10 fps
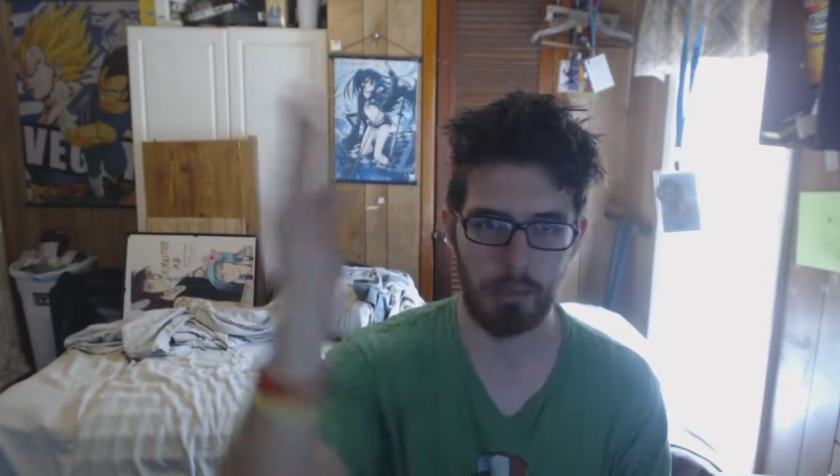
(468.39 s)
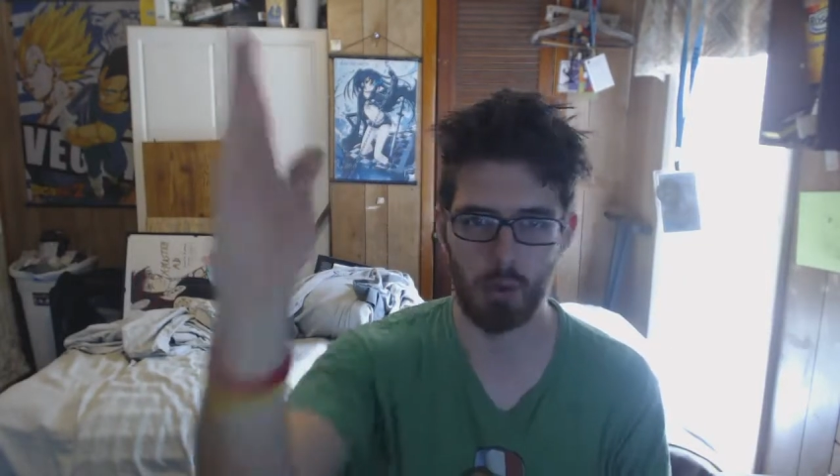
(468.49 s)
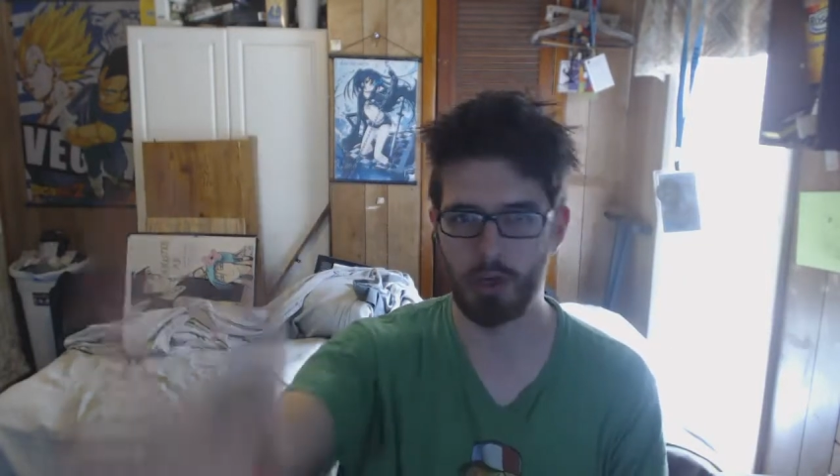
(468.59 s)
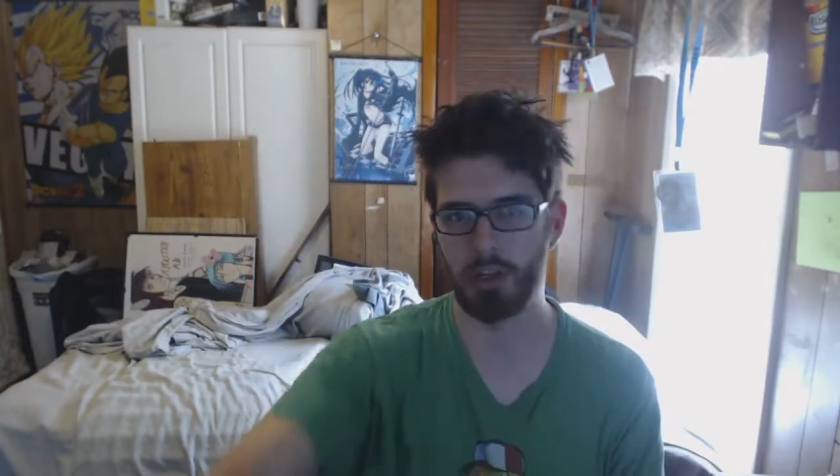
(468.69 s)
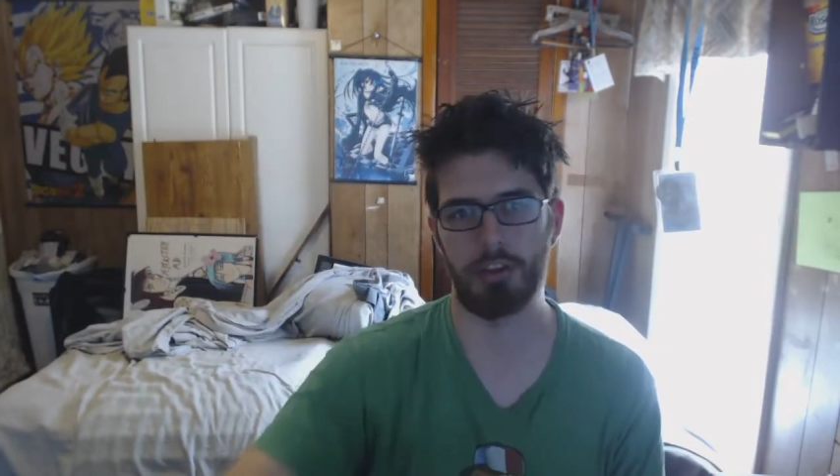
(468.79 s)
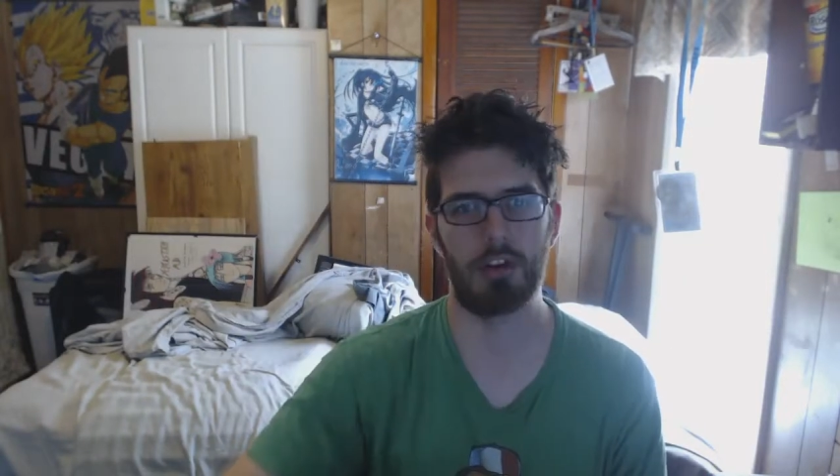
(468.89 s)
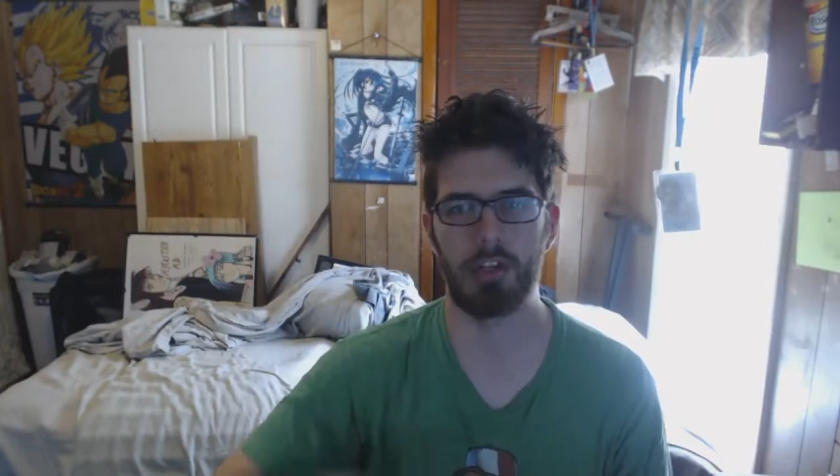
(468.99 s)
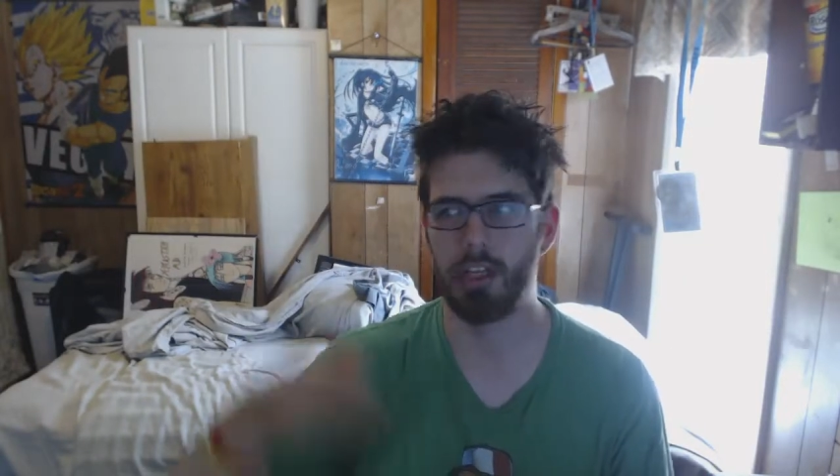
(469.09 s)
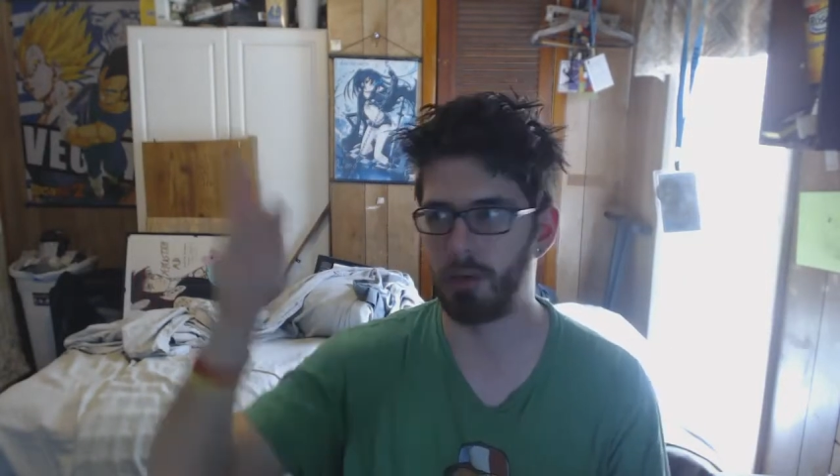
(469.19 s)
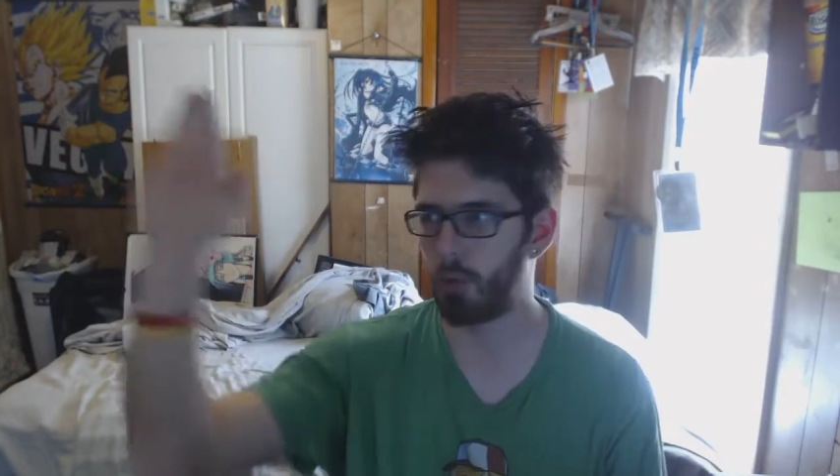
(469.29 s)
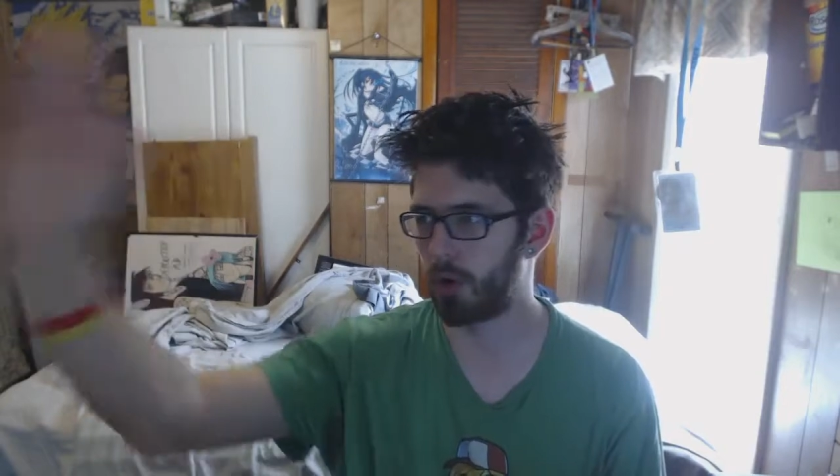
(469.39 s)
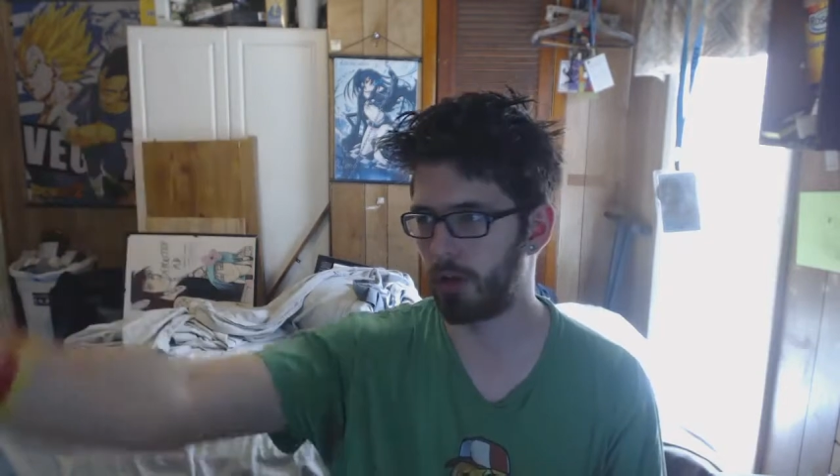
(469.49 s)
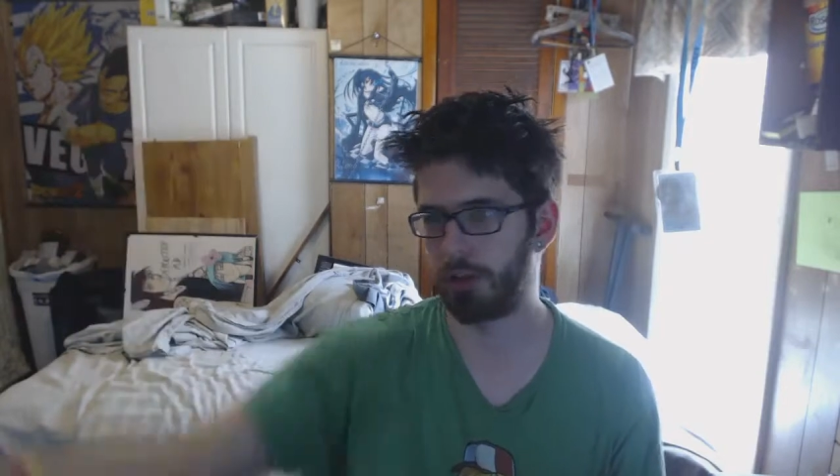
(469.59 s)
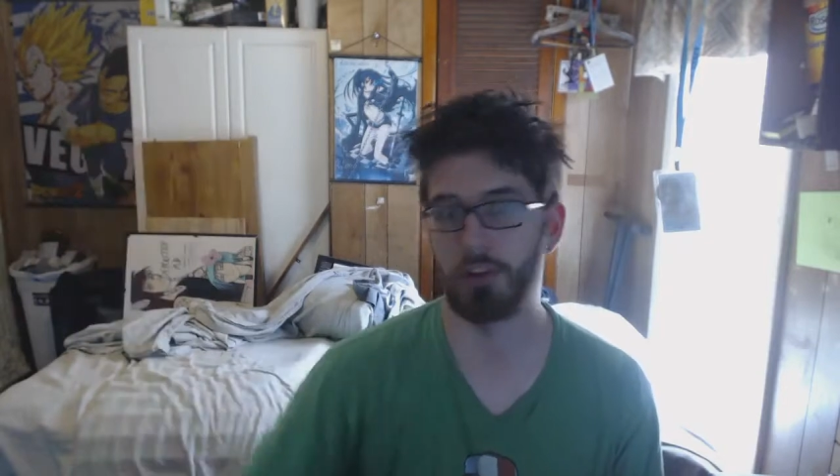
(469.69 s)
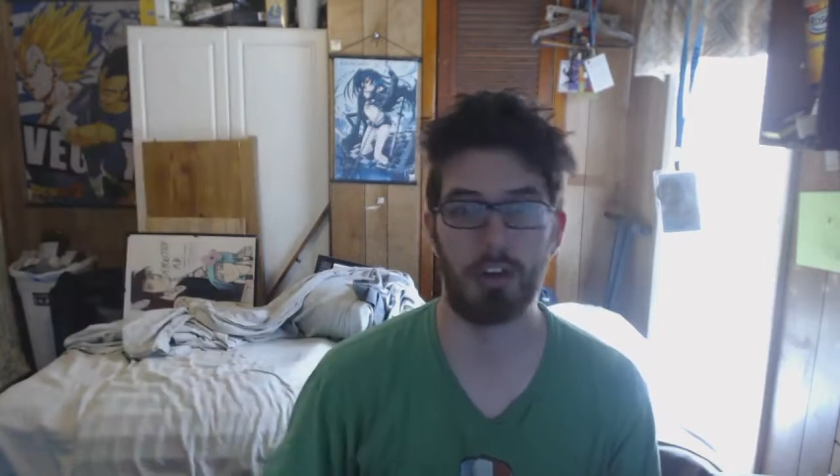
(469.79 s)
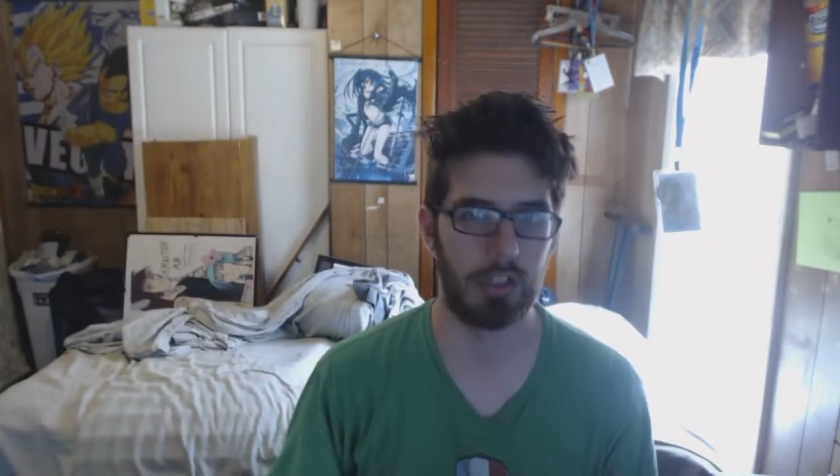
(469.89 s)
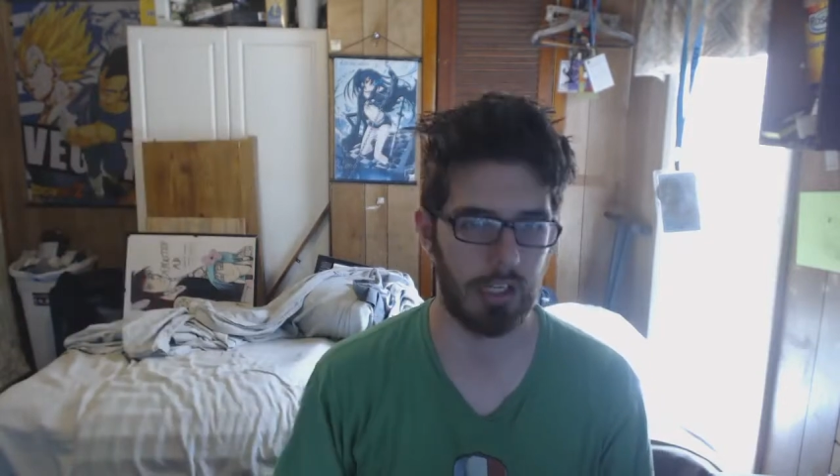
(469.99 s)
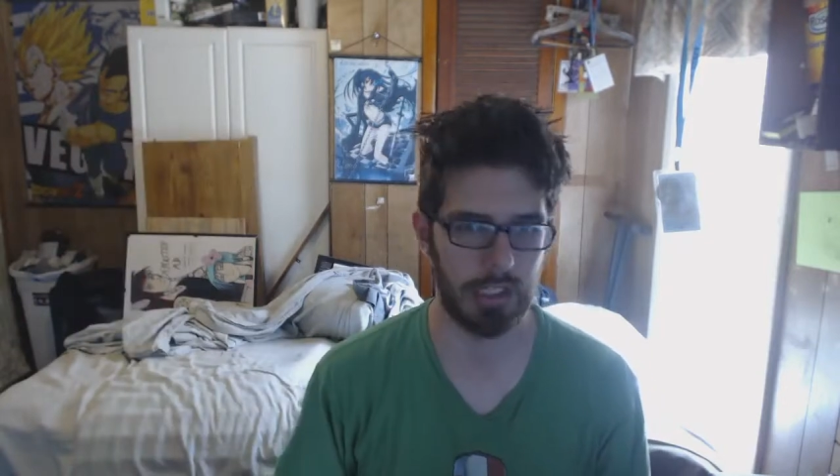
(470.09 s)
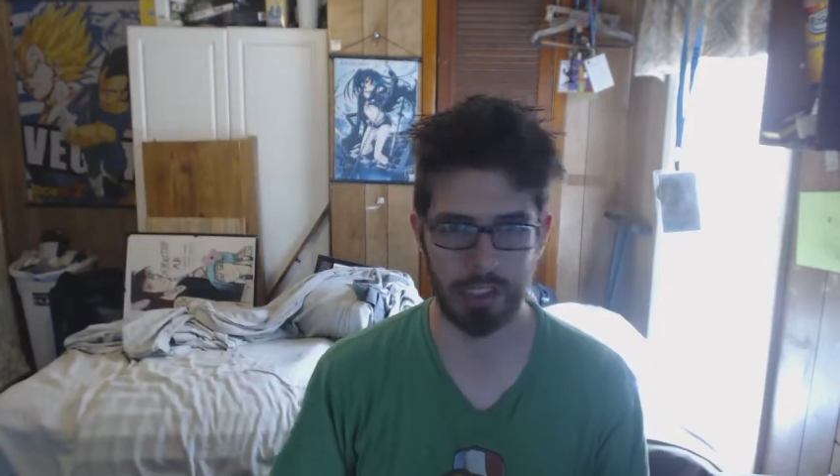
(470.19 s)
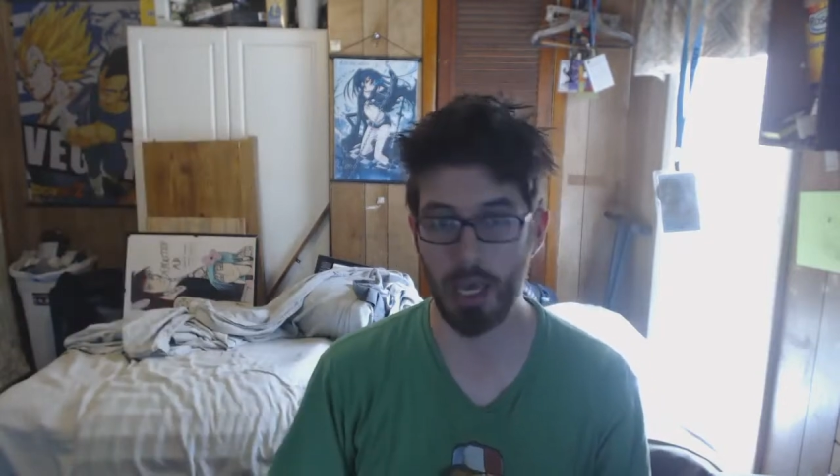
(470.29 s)
1 1/3 gig, 1 1/3
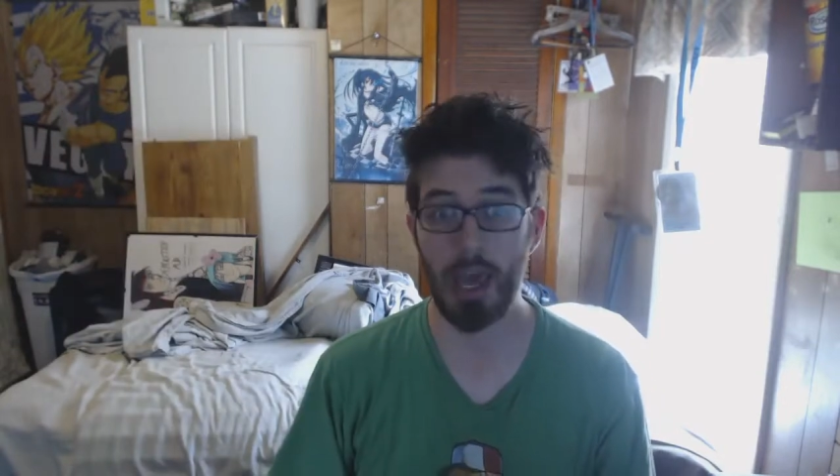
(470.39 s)
gig,